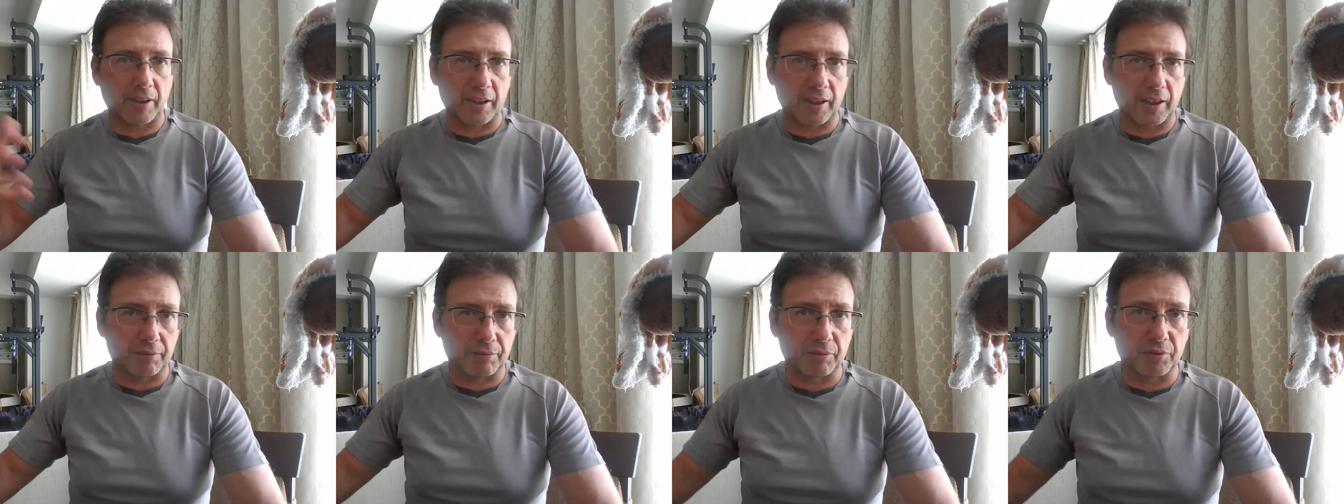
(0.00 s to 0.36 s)

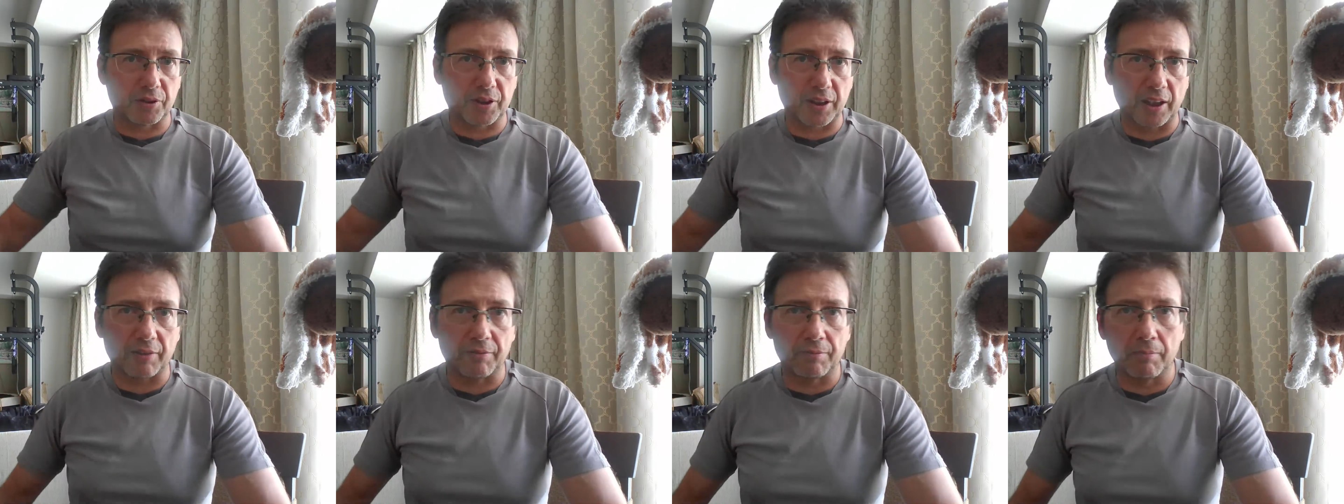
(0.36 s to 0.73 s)
I have to
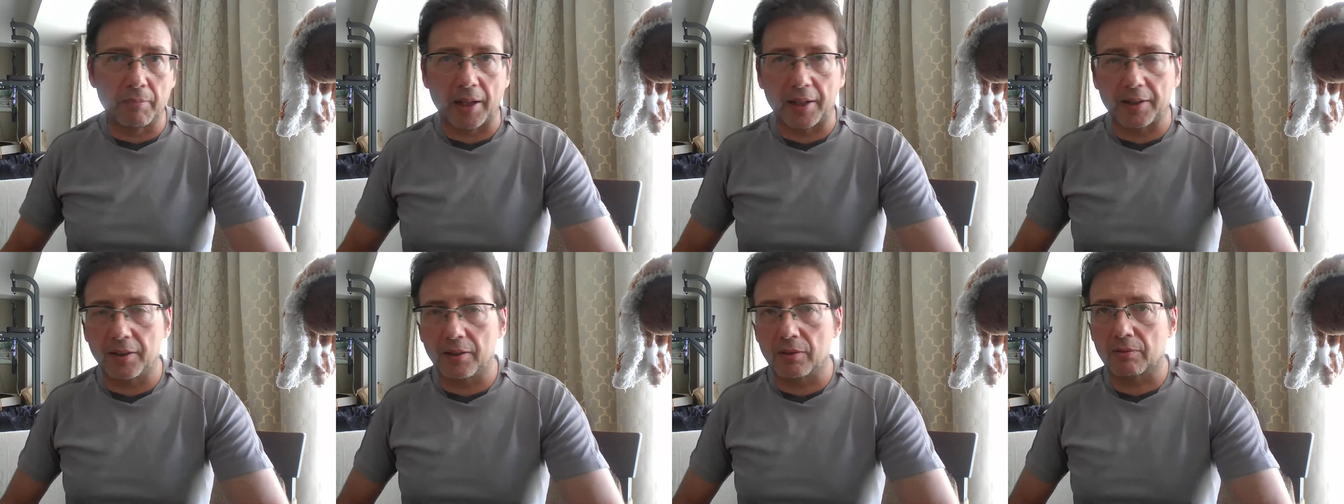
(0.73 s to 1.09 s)
save
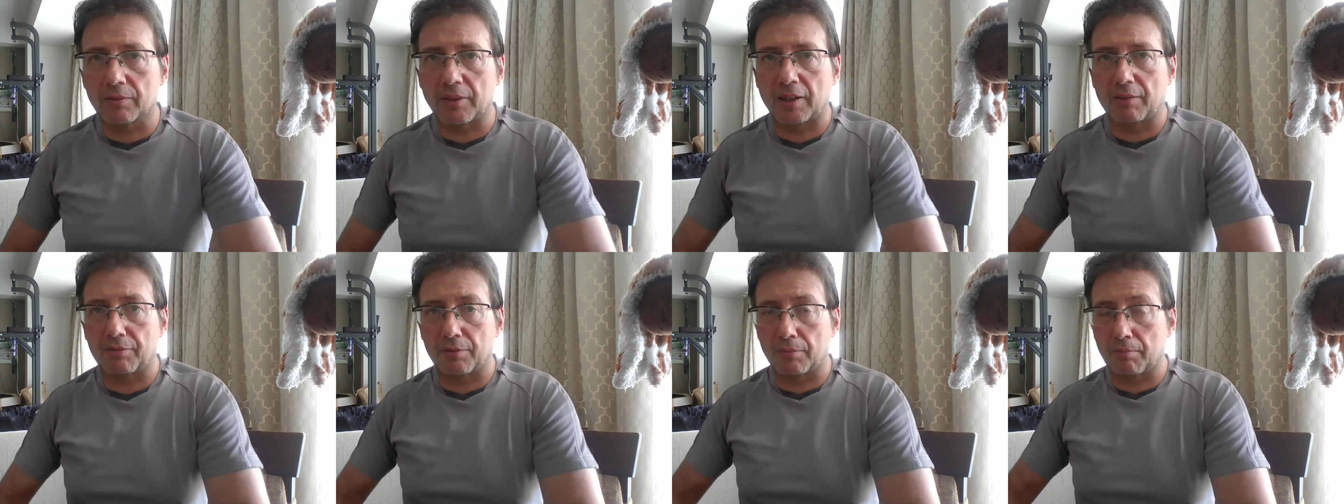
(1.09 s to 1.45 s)
money,
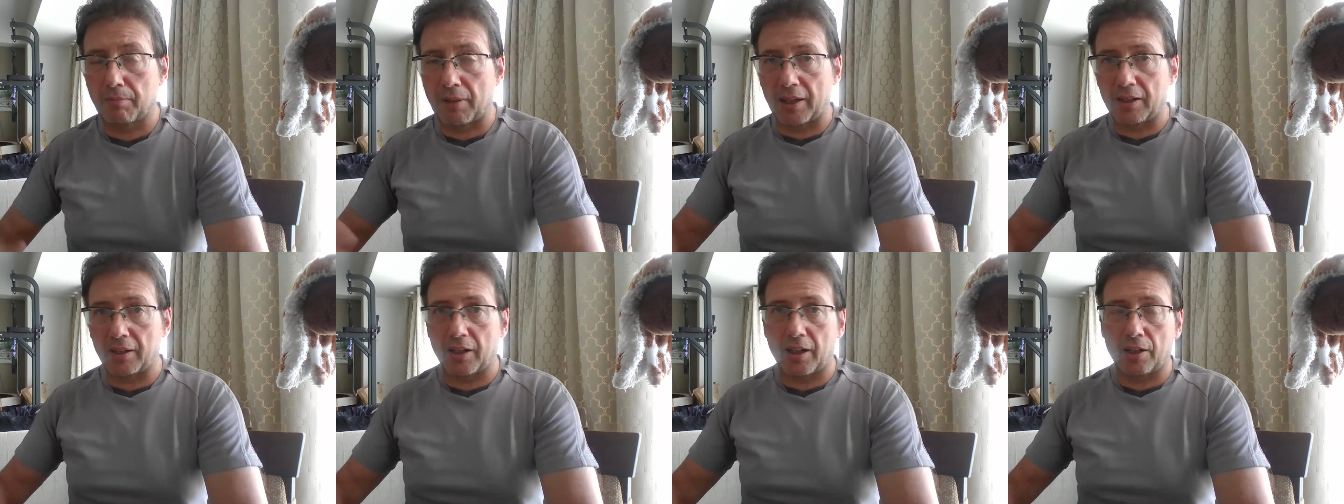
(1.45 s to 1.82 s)
or I have to
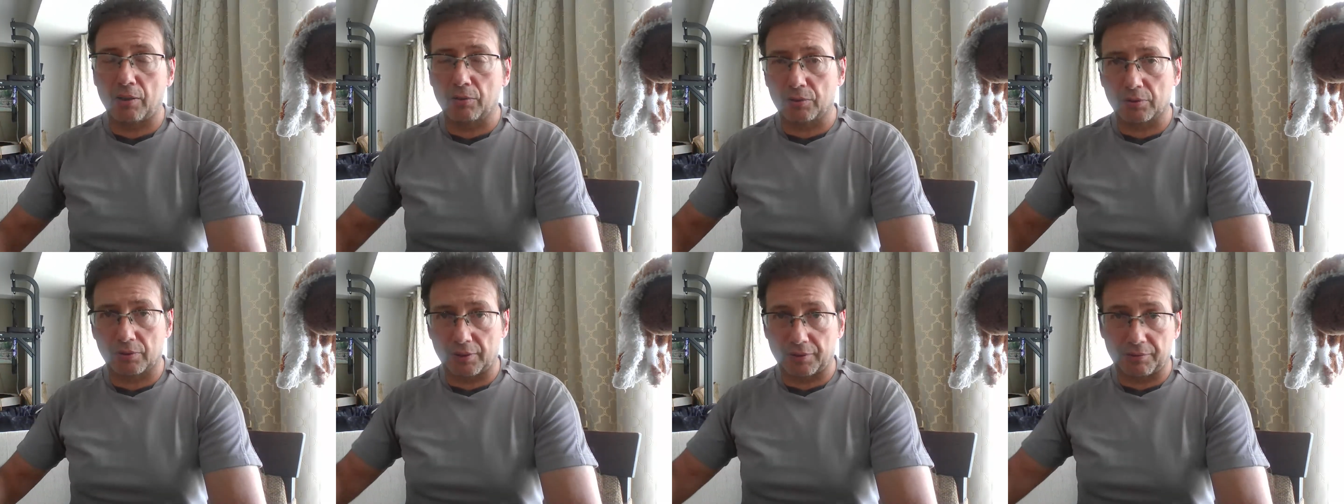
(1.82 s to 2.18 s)
buy a
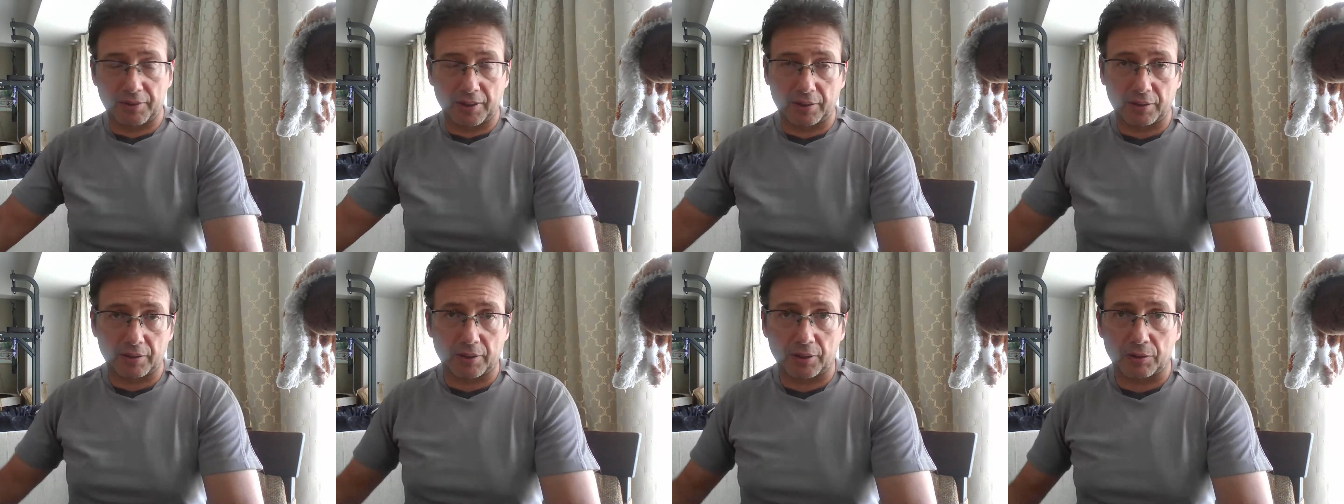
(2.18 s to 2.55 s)
house, or I have
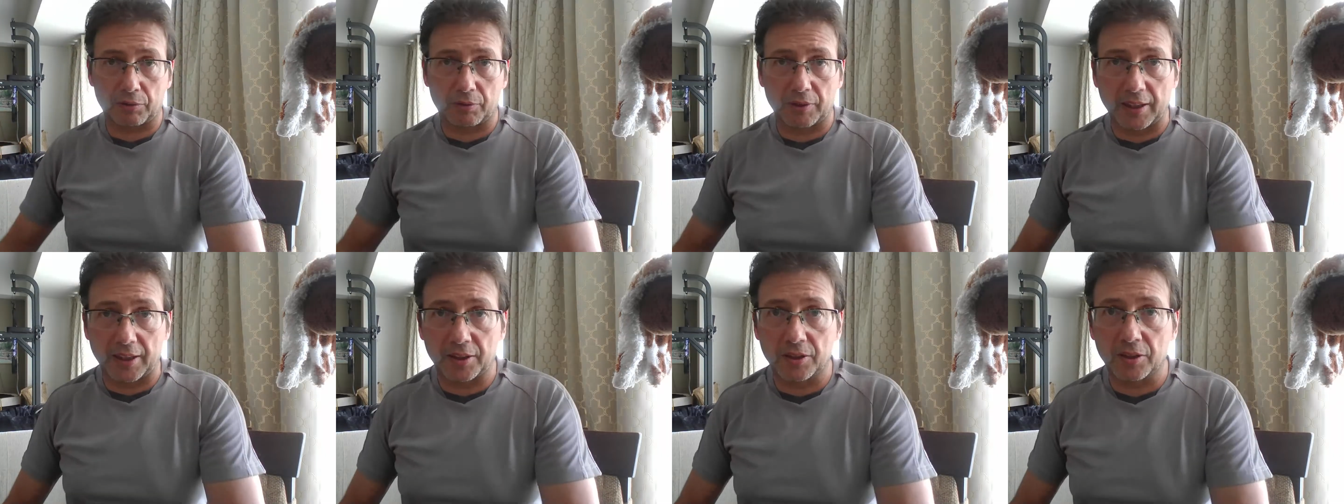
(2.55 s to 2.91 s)
to get a
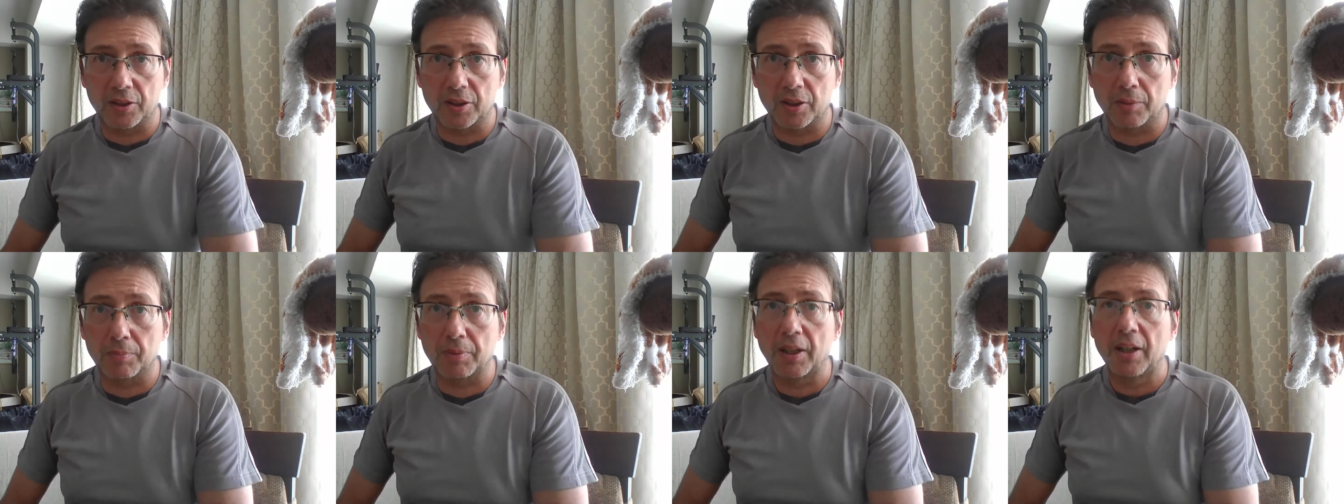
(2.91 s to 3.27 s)

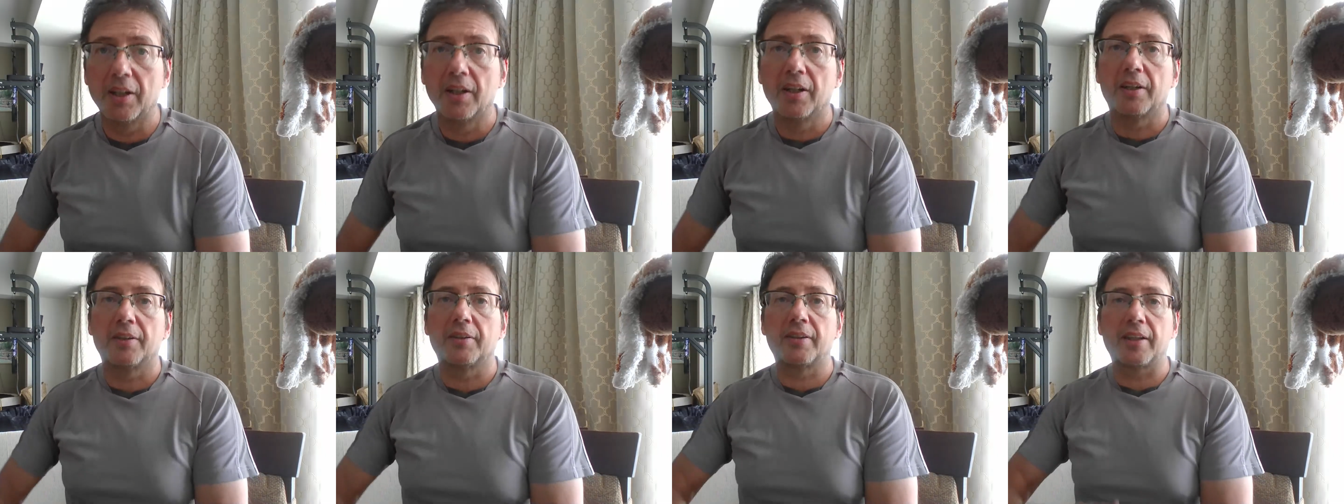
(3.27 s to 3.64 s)
relationship.
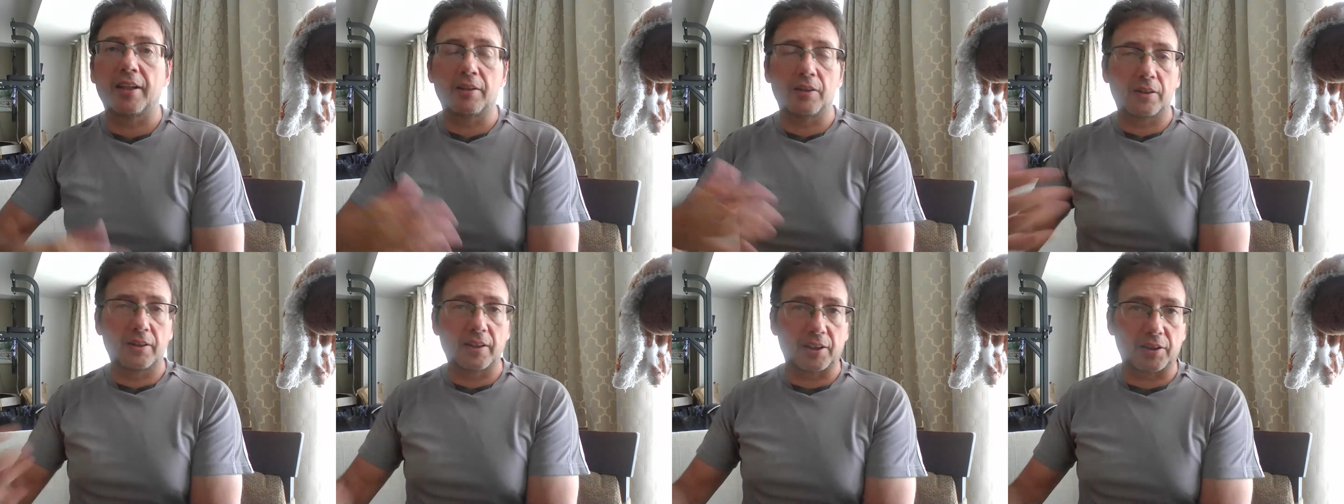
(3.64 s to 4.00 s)

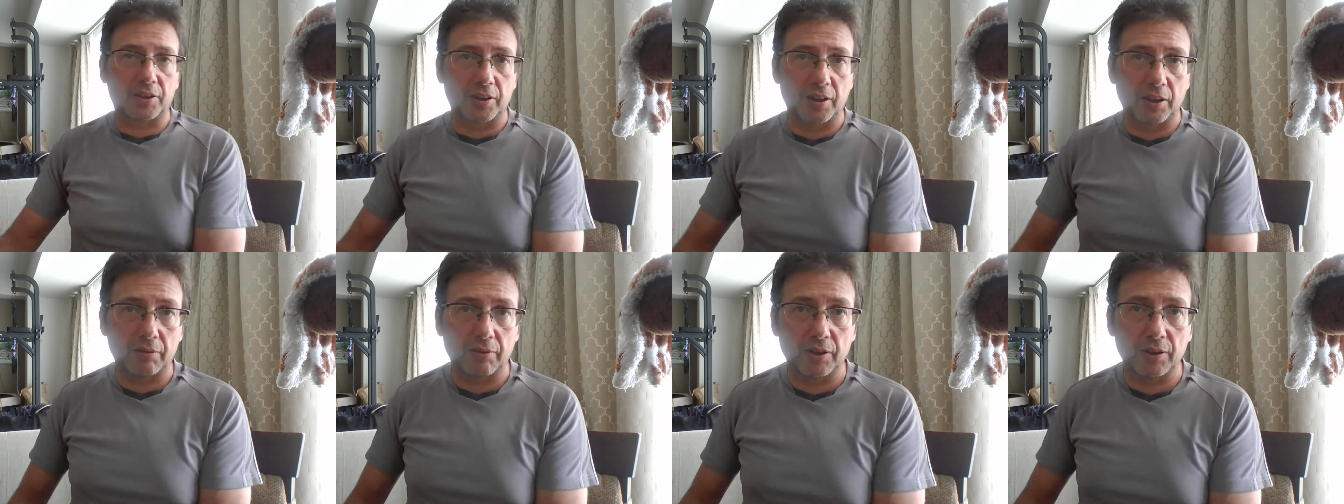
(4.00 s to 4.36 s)
Then it
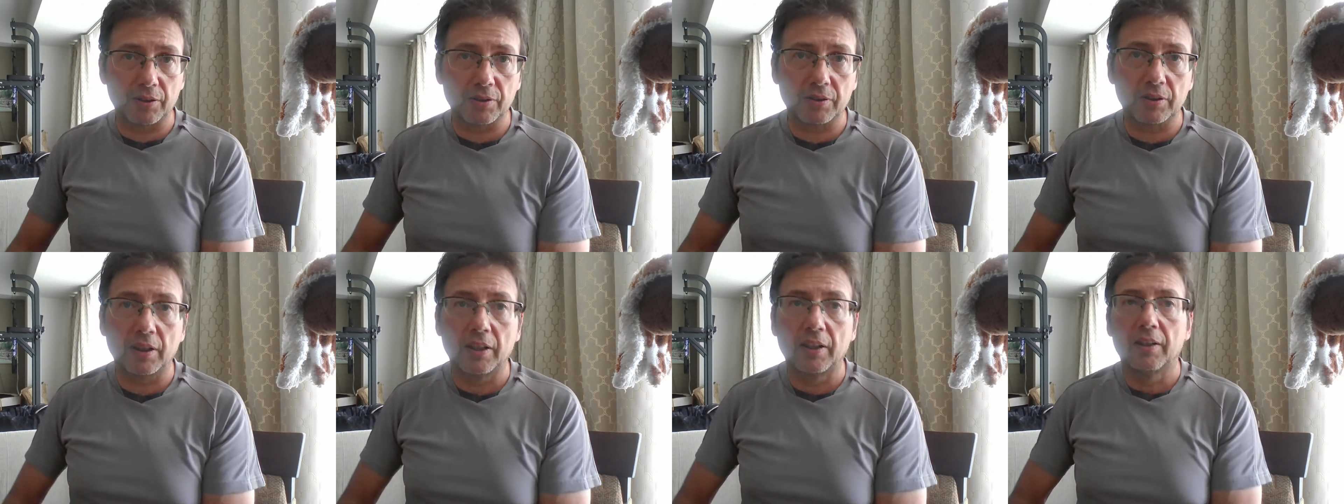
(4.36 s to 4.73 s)
gets
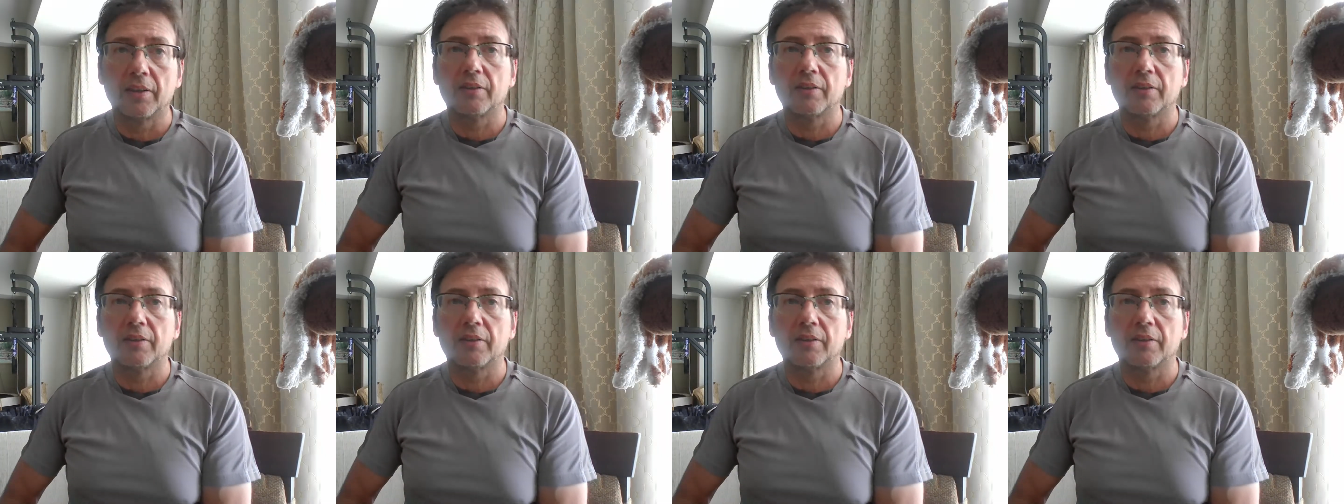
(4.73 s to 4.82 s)
serious.